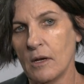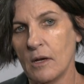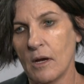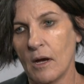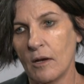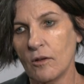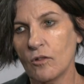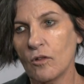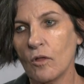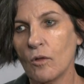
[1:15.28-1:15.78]

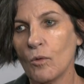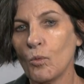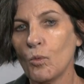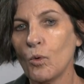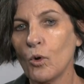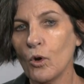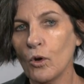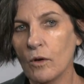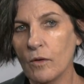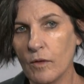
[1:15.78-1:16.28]
And so the
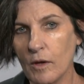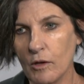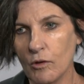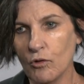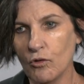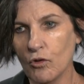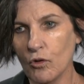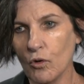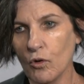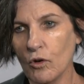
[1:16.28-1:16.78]
work that
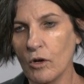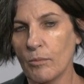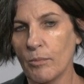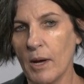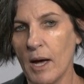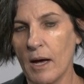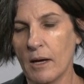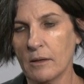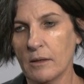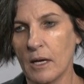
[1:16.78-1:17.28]
you talk
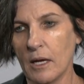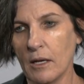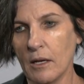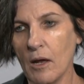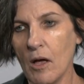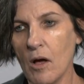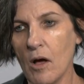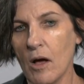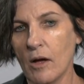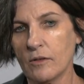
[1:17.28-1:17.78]
about a
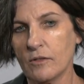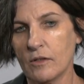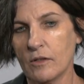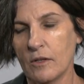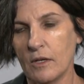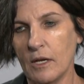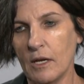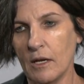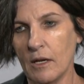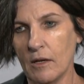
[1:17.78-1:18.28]
lot
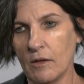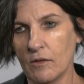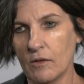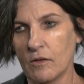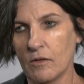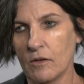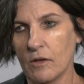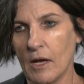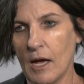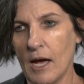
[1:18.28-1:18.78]

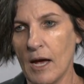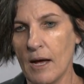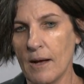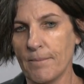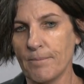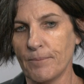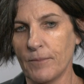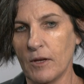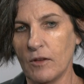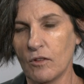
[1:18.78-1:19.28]
is,
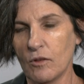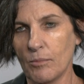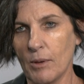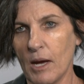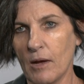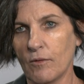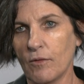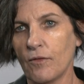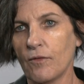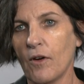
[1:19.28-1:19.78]
um, is
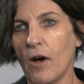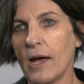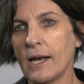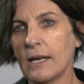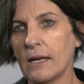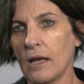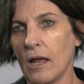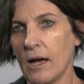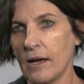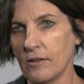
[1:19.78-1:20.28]
about
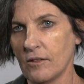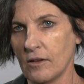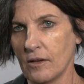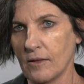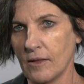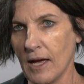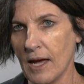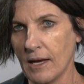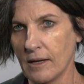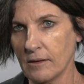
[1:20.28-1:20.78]

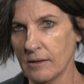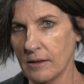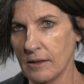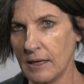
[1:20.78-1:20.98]
finalizing that,